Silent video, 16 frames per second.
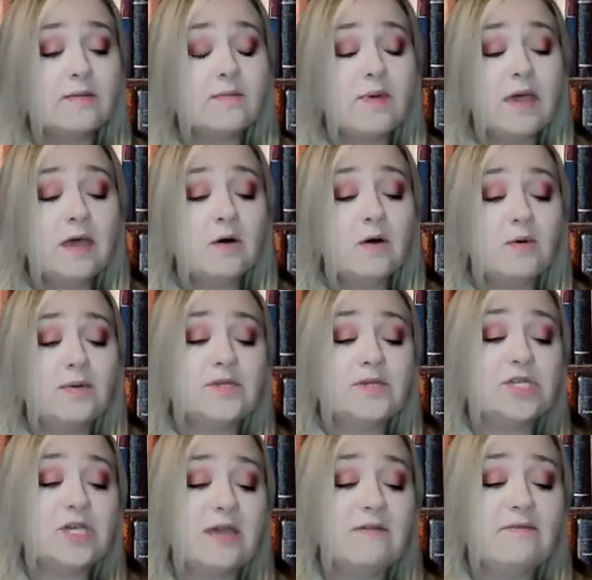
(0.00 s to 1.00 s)
The male with
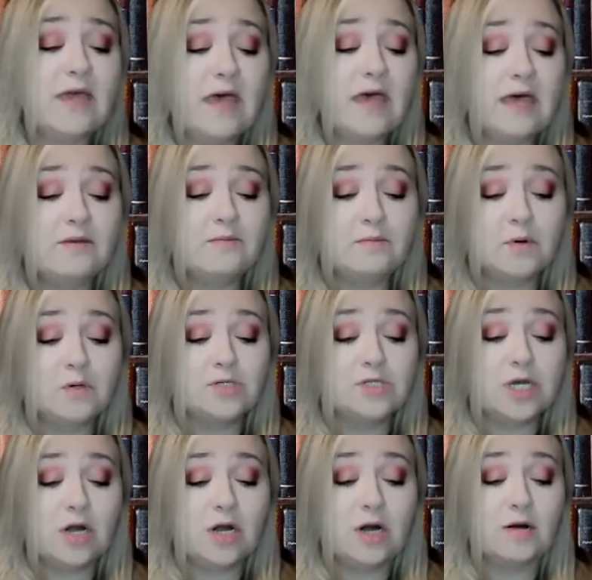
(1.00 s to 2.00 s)
a shaved head and
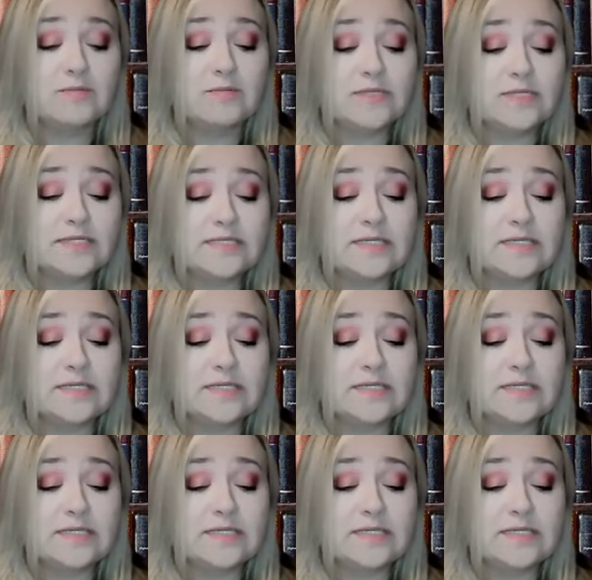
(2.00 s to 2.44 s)
bulging arms,